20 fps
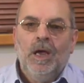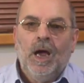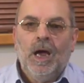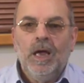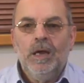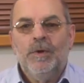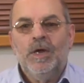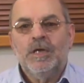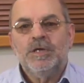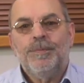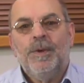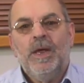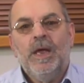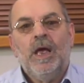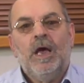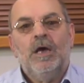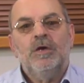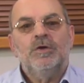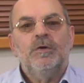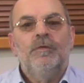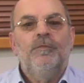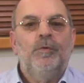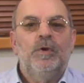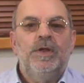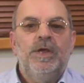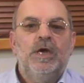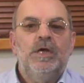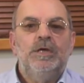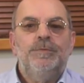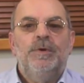I'm Hans Beekhuyzen for
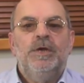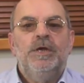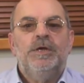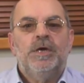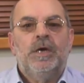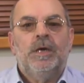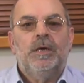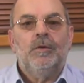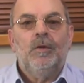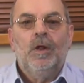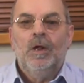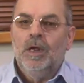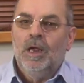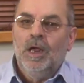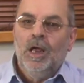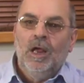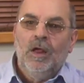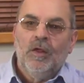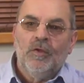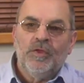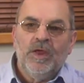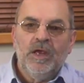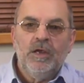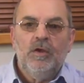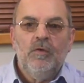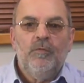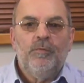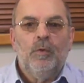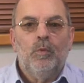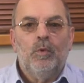the HB channel. Thank
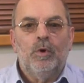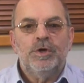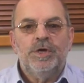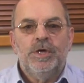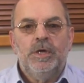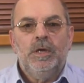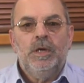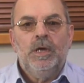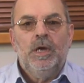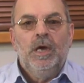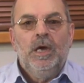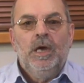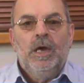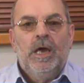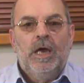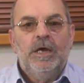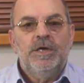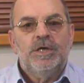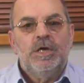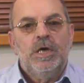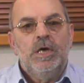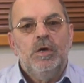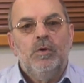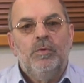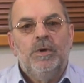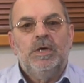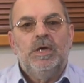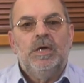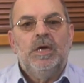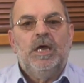you for watching and see
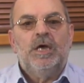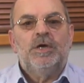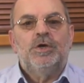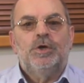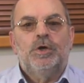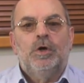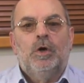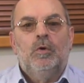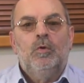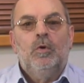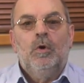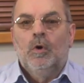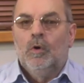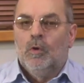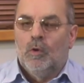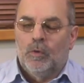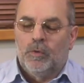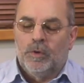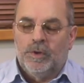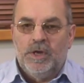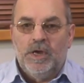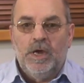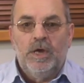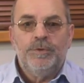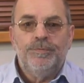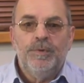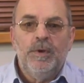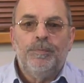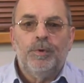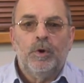you in the next show or on
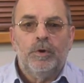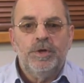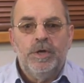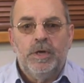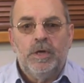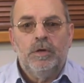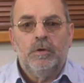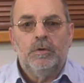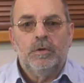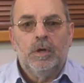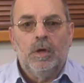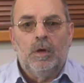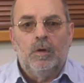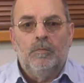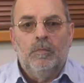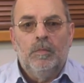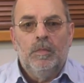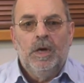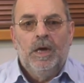thehbproject.com.